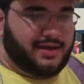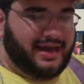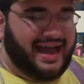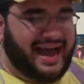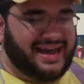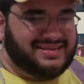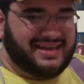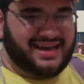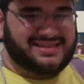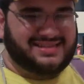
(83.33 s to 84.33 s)
I, I,
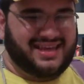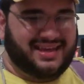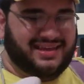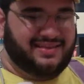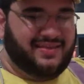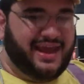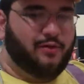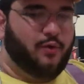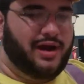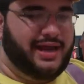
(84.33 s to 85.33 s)
I, think they
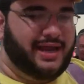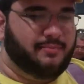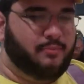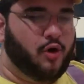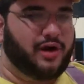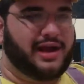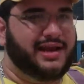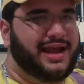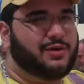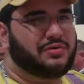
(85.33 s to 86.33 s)
really more
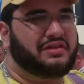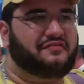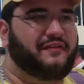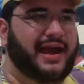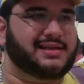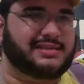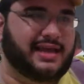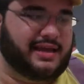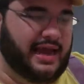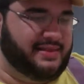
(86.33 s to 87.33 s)
connect with the fans
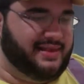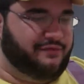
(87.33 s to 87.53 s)
like at